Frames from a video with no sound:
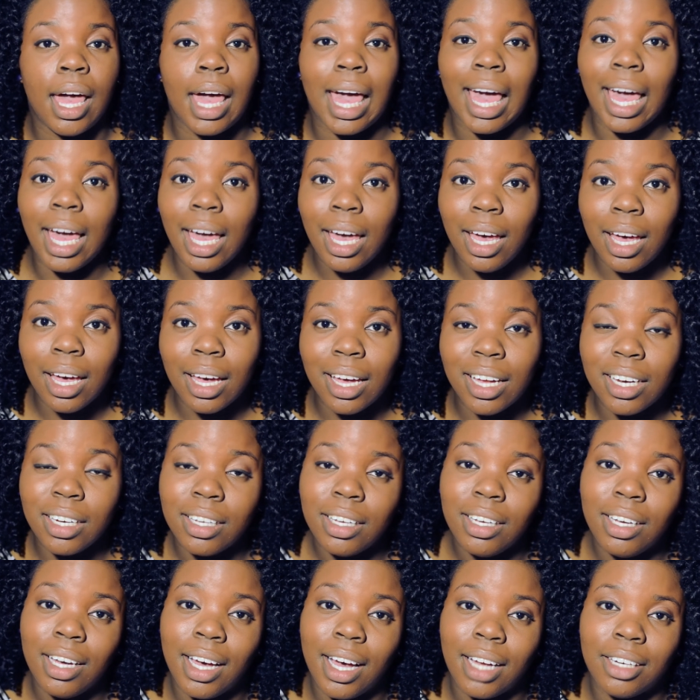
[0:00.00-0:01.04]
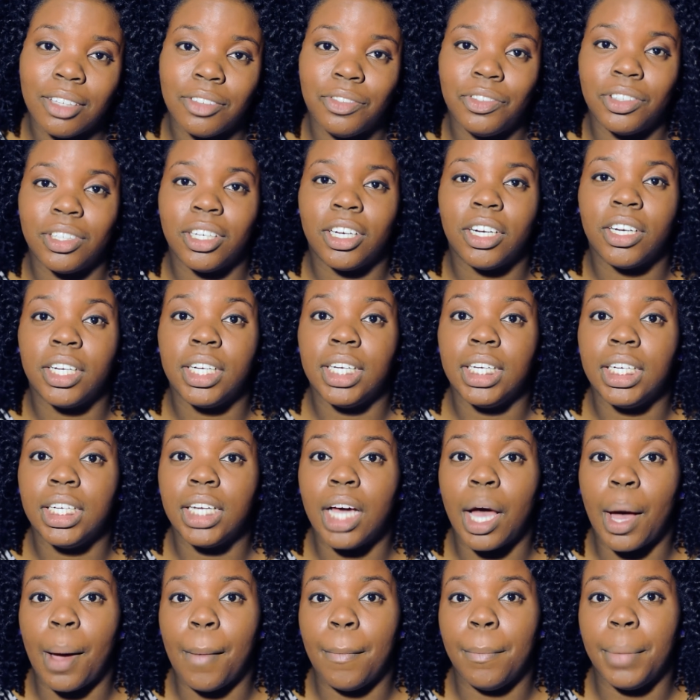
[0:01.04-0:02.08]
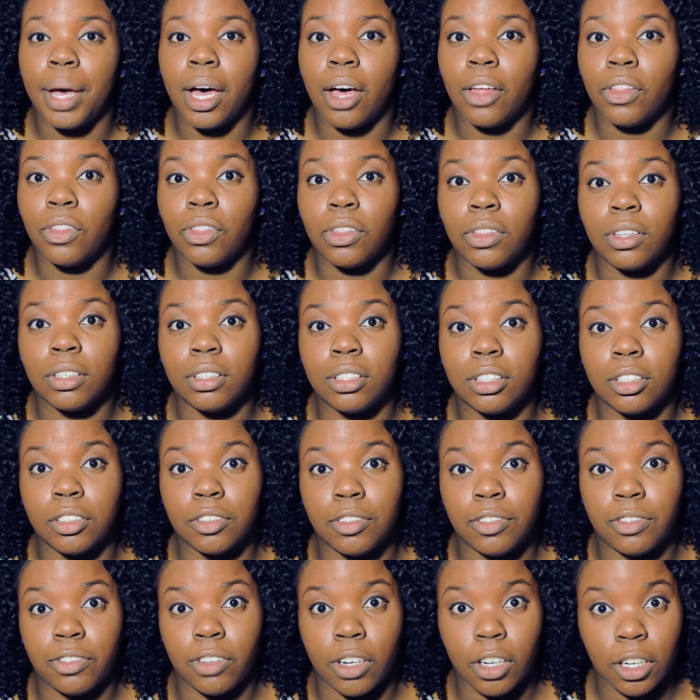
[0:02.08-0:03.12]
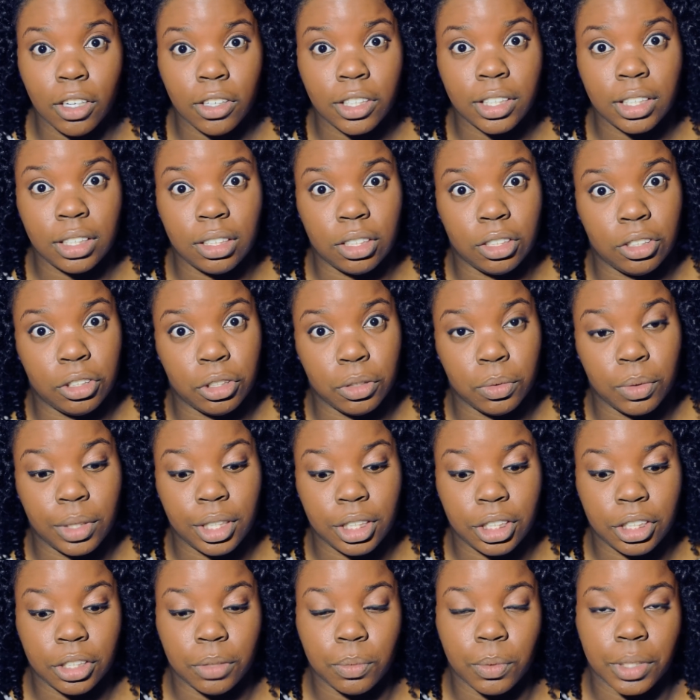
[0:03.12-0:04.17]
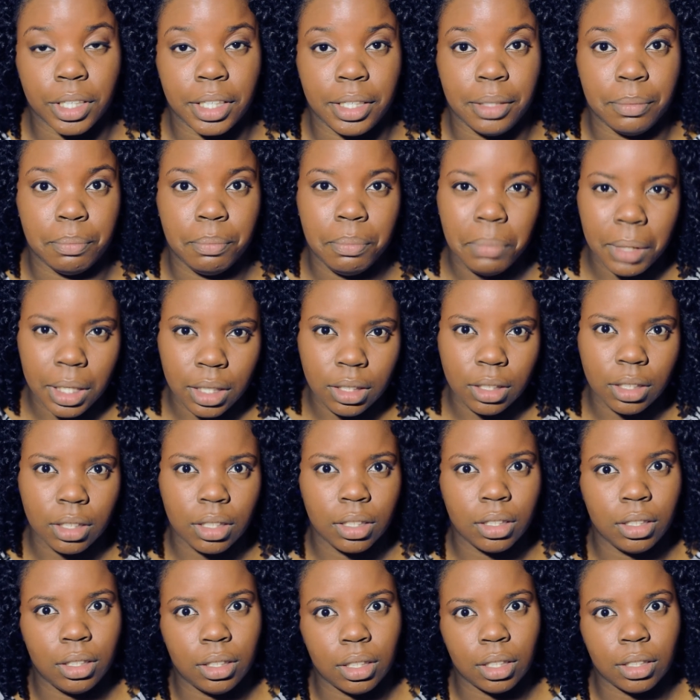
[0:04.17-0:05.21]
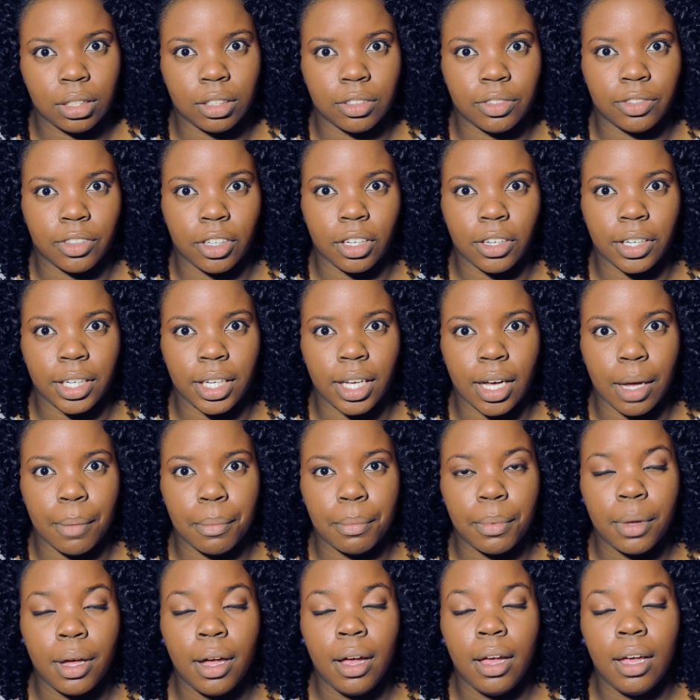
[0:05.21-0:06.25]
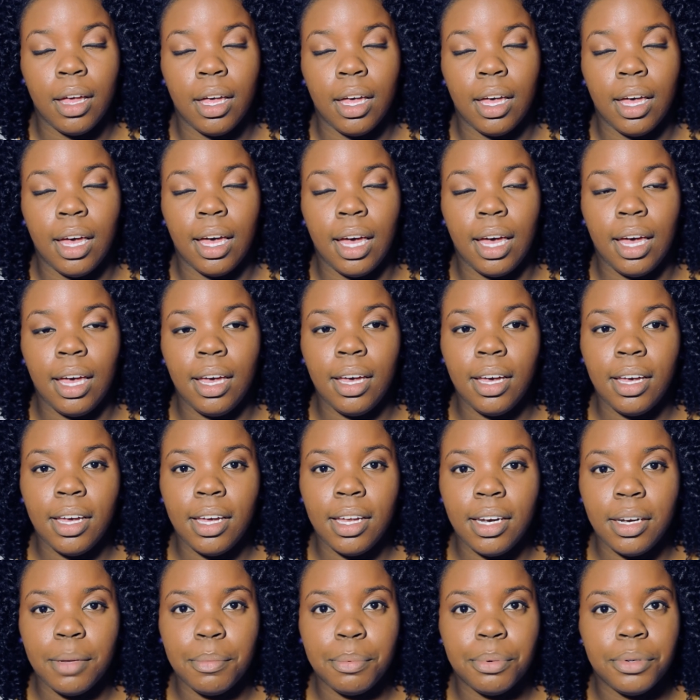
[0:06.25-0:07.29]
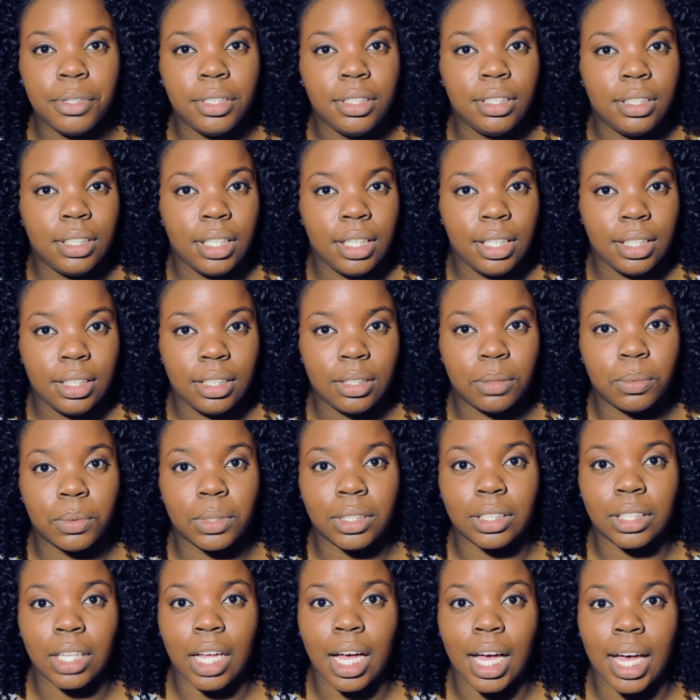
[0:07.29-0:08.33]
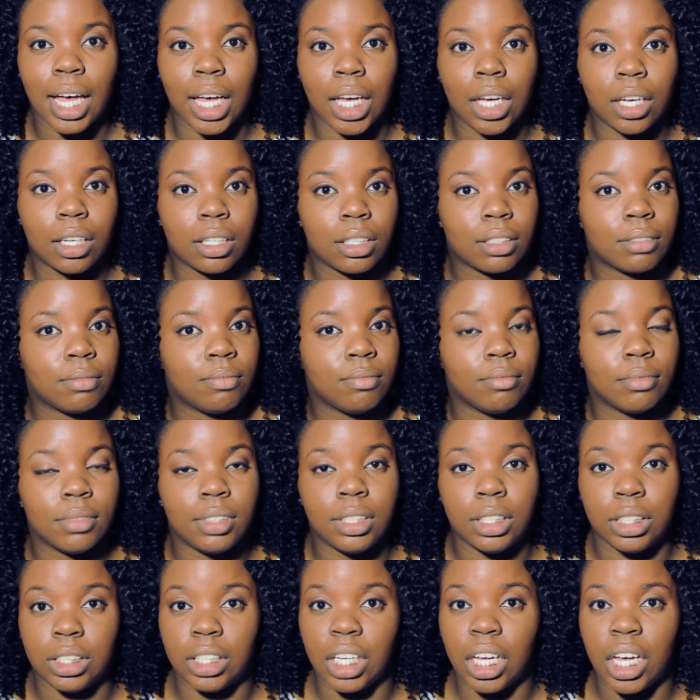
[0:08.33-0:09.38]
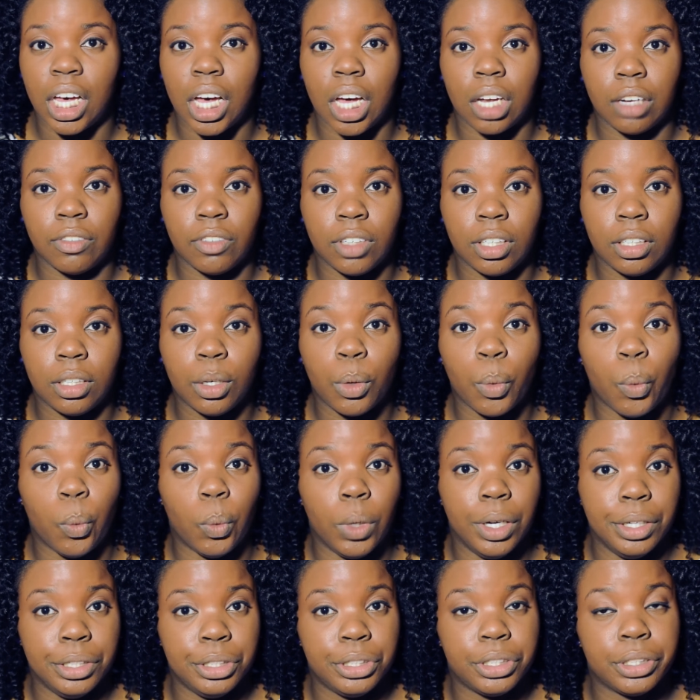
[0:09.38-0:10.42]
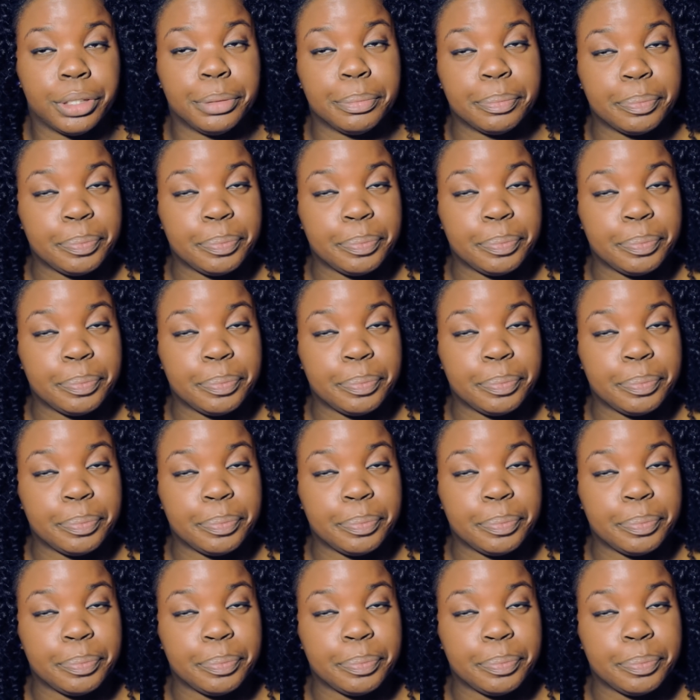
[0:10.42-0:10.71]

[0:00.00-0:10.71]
and he had to fill her in about the Safari situation where he basically set Safari up. And Princess was like, stay out of it, which